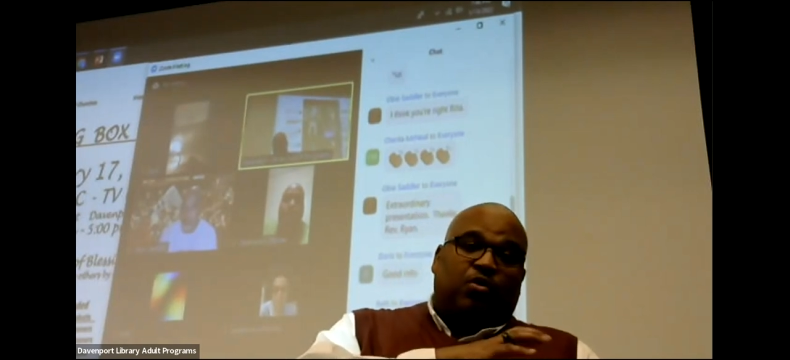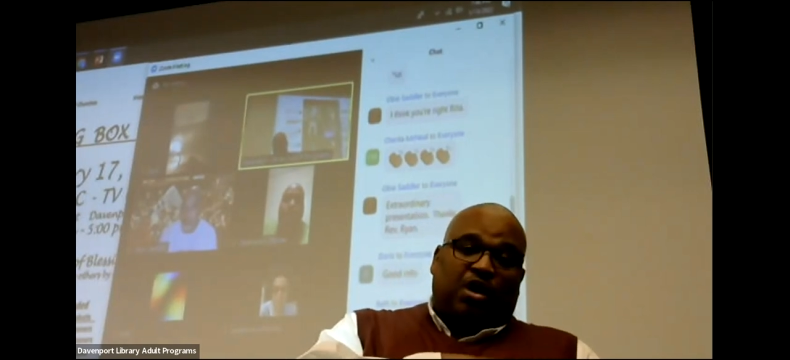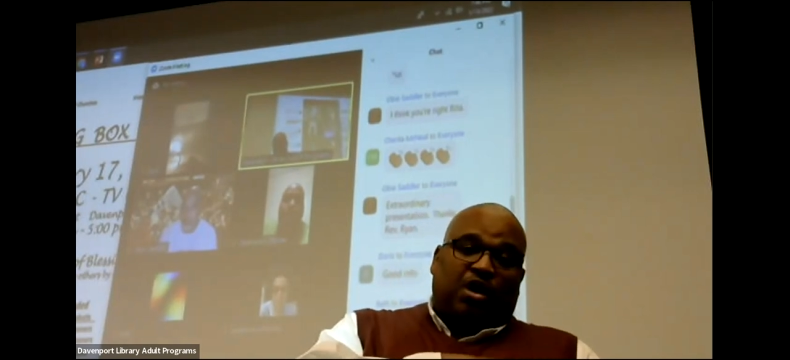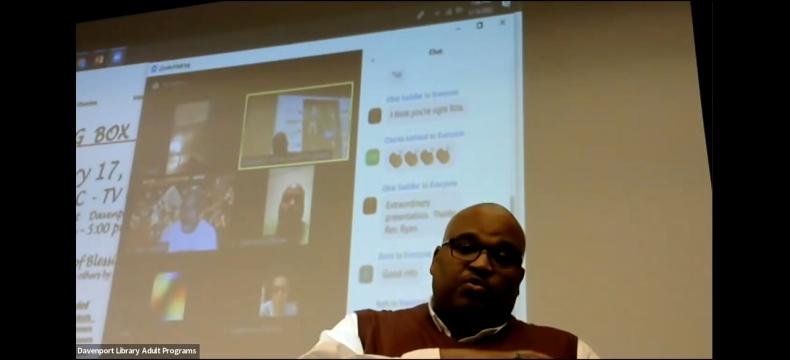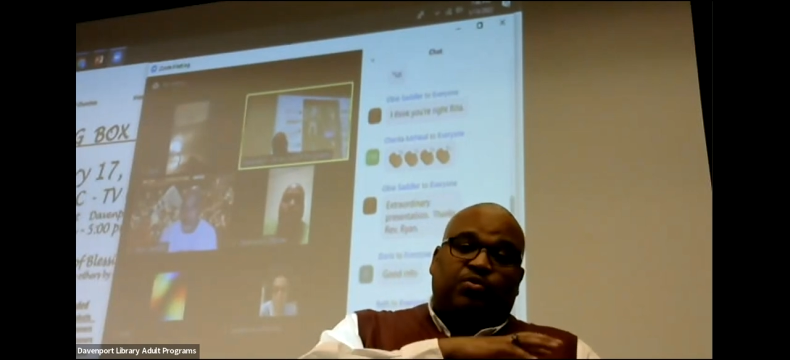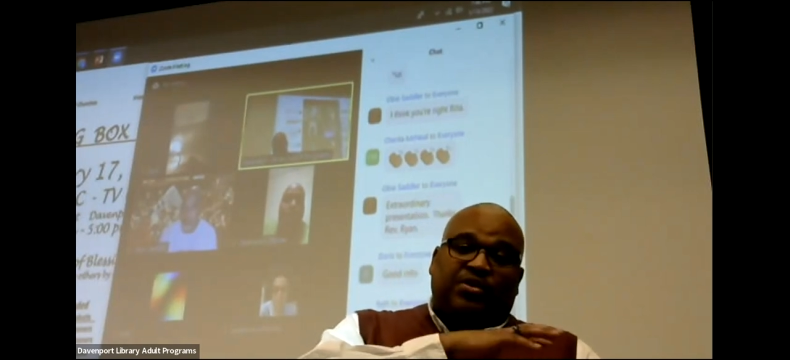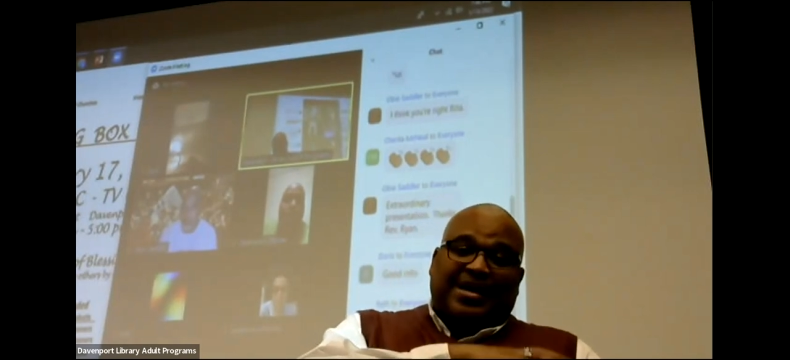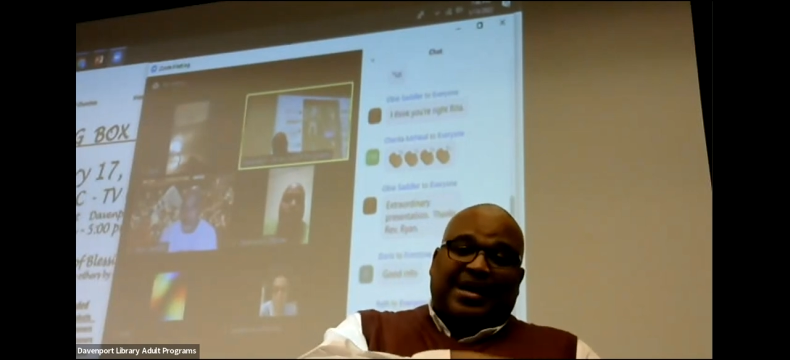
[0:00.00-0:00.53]

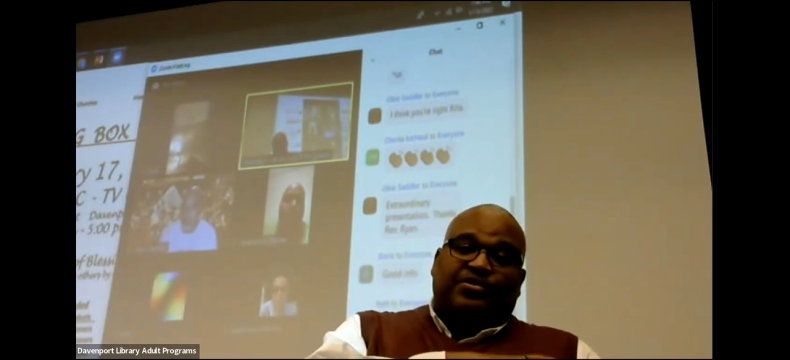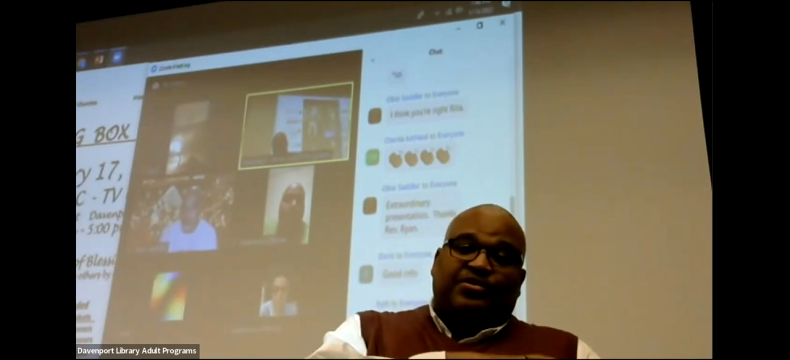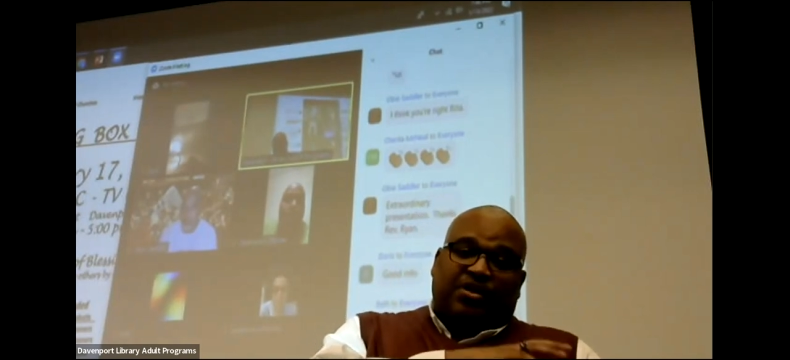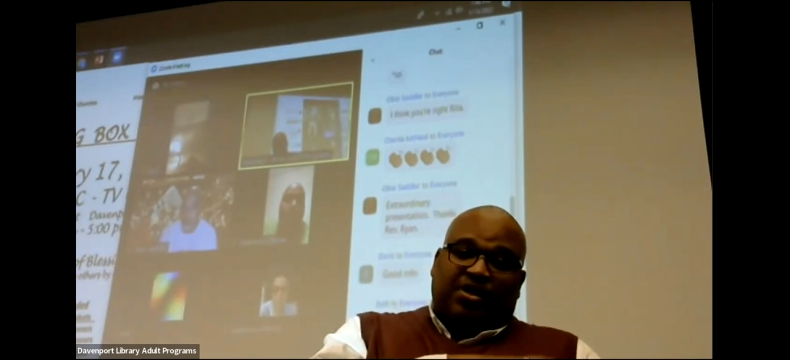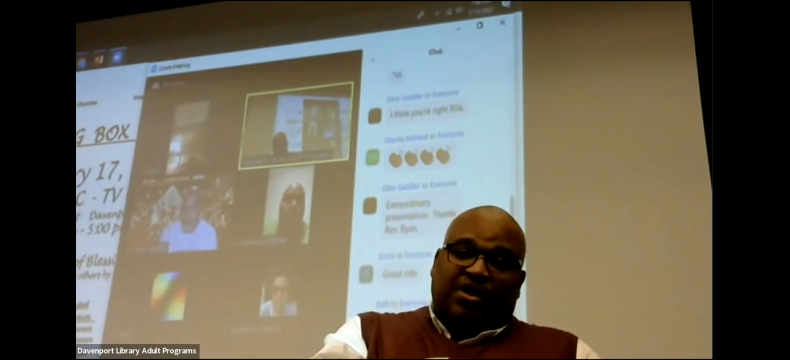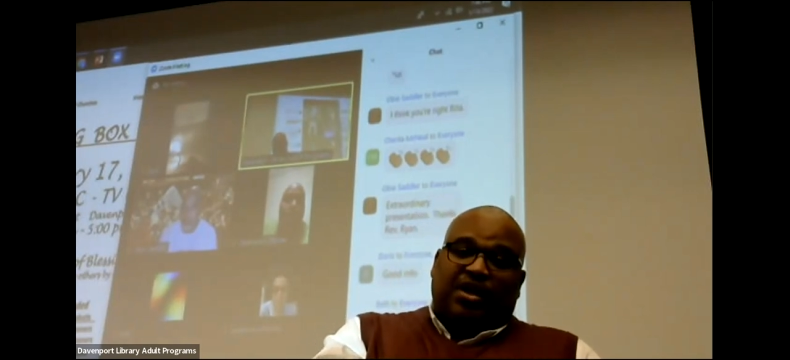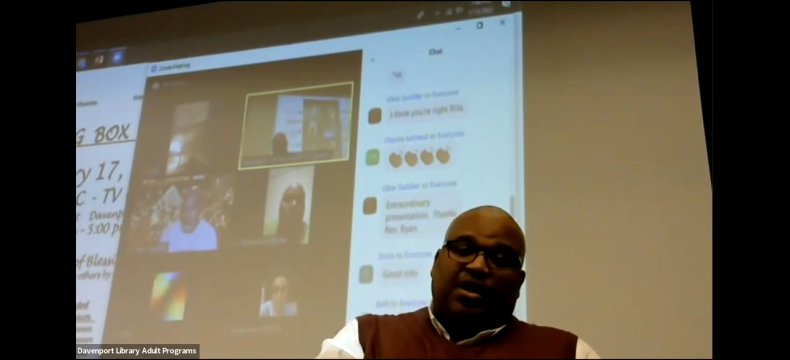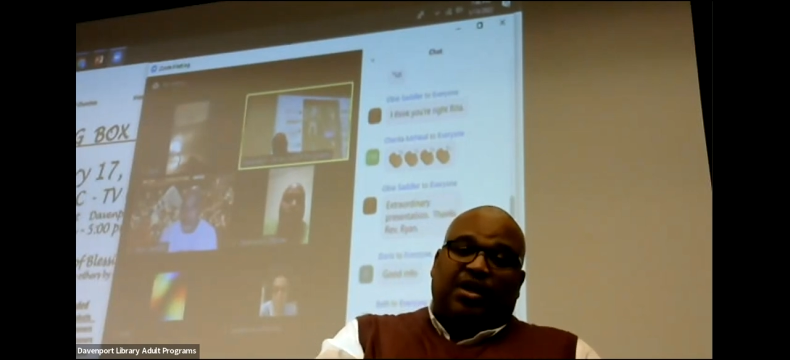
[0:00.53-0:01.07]
walked with
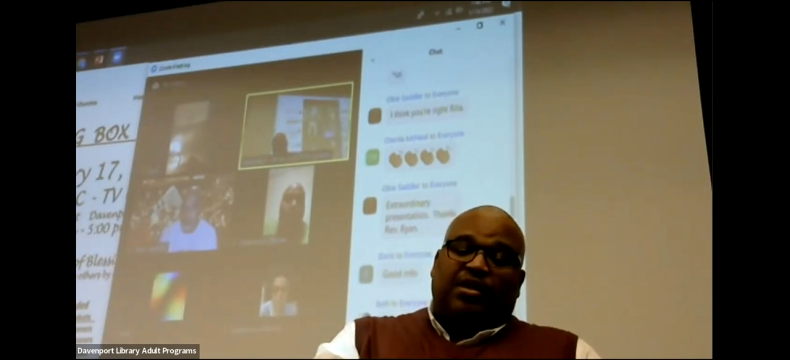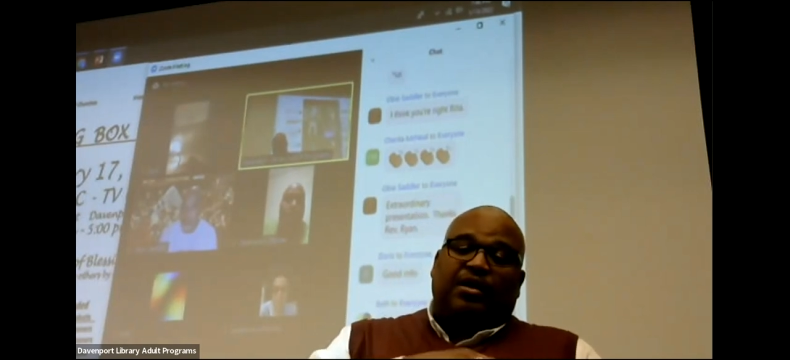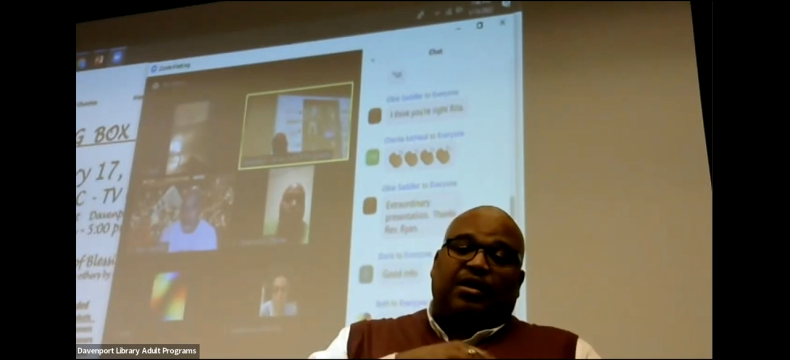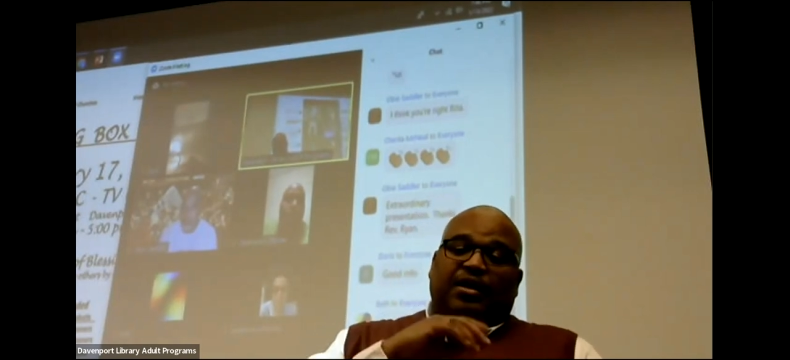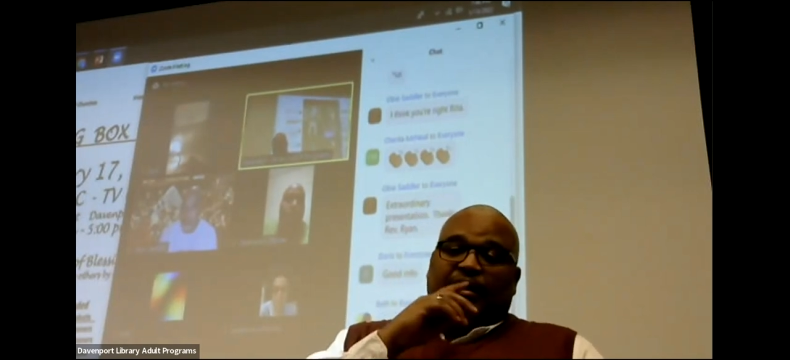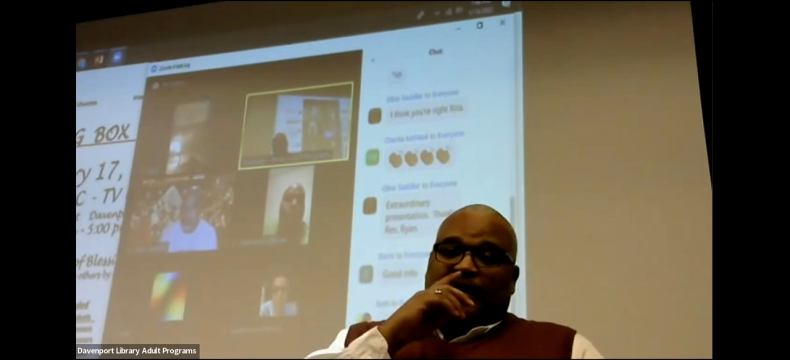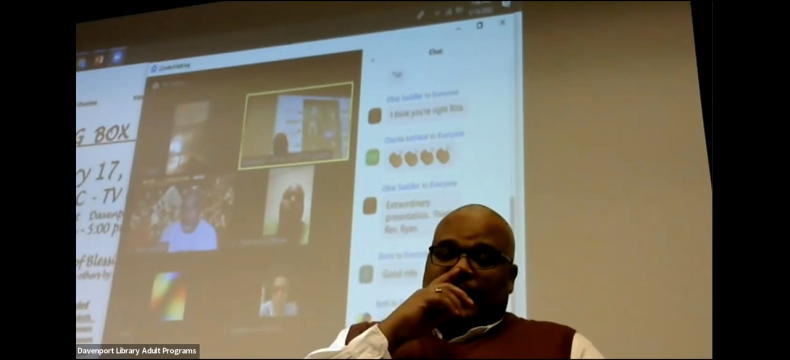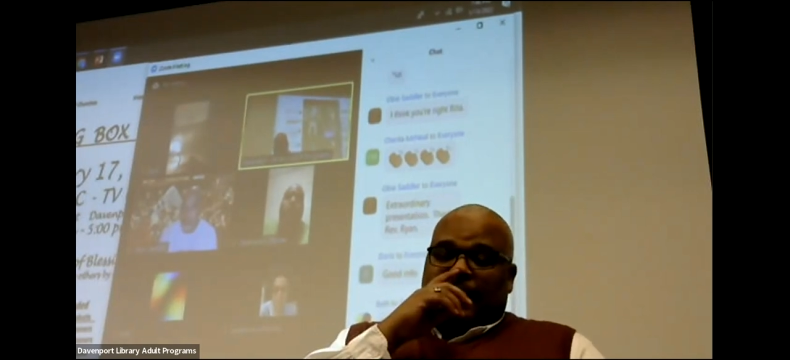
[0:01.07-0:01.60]
Dr. King,